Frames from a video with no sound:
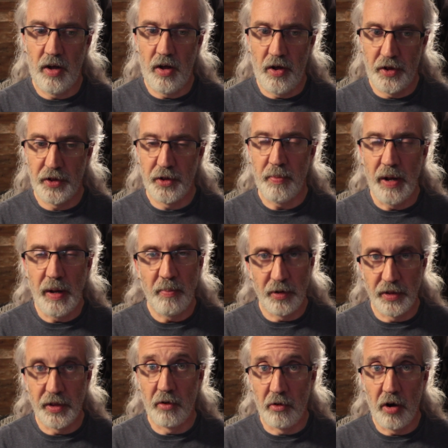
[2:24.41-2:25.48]
all the
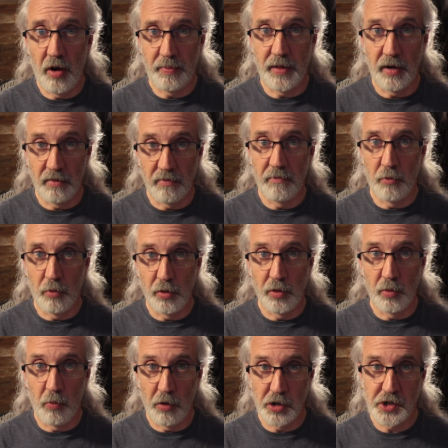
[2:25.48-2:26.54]
people that are up there for
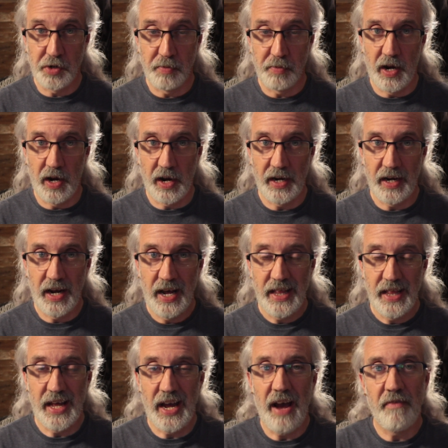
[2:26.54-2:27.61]
the worship night,
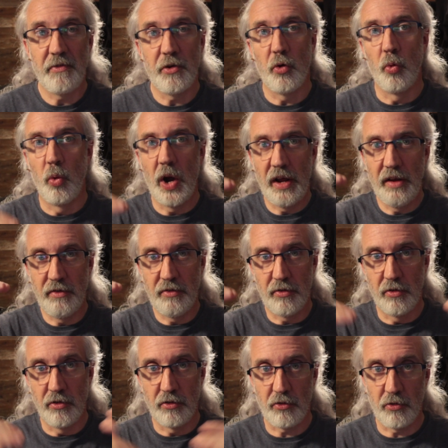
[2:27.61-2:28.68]
they have to raise
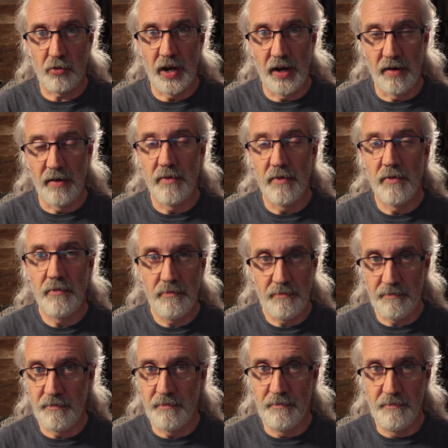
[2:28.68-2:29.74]
their screen
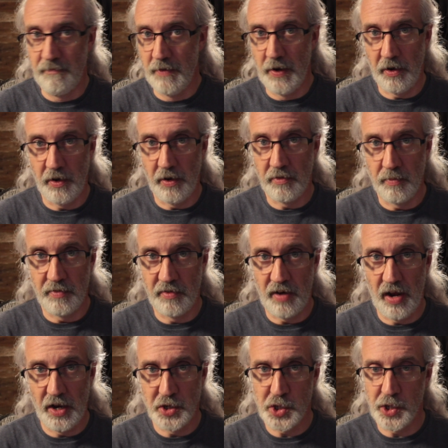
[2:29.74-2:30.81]
very
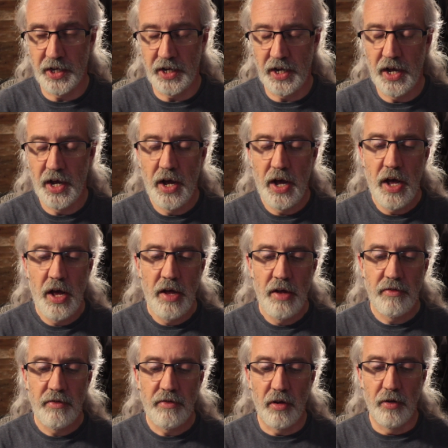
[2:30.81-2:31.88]
substantially.
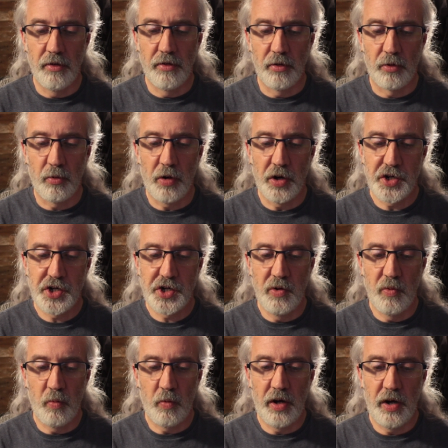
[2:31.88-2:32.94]
So the
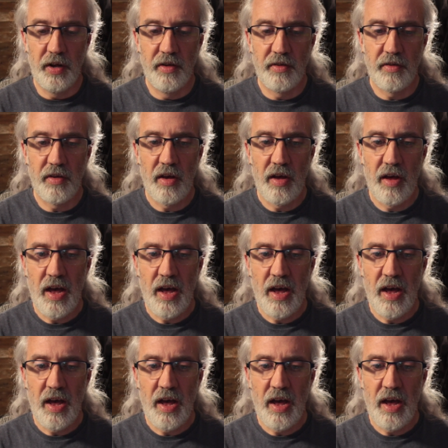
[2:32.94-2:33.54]
question was,